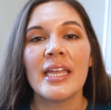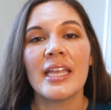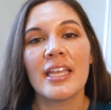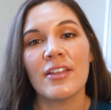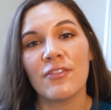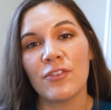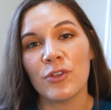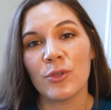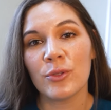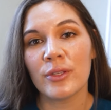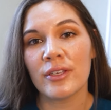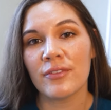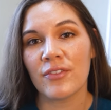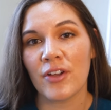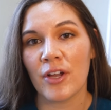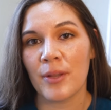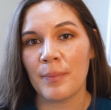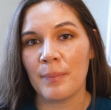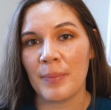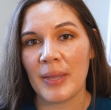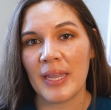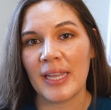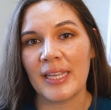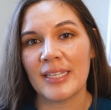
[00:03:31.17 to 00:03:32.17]
If you live
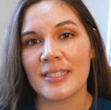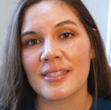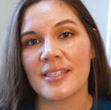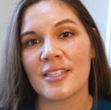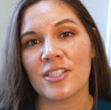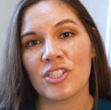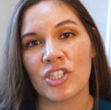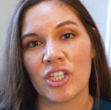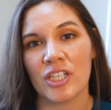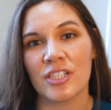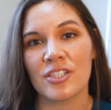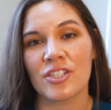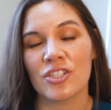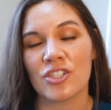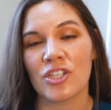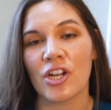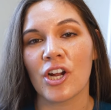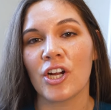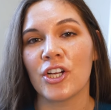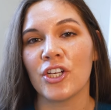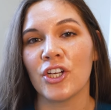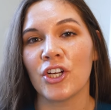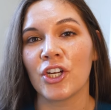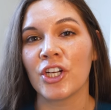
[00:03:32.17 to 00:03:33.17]
on base, chances
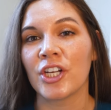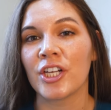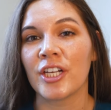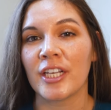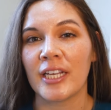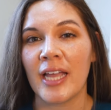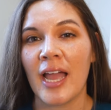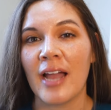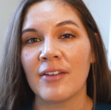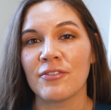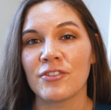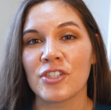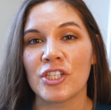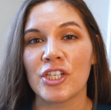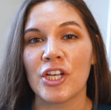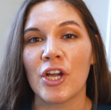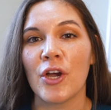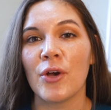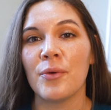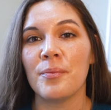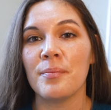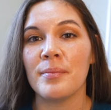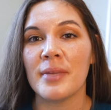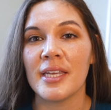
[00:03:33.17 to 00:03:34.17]
are you're gonna have to
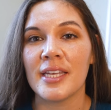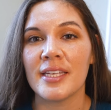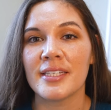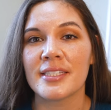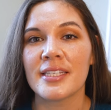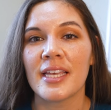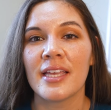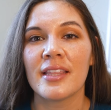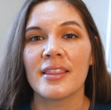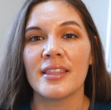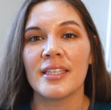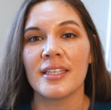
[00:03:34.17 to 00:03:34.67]
go meet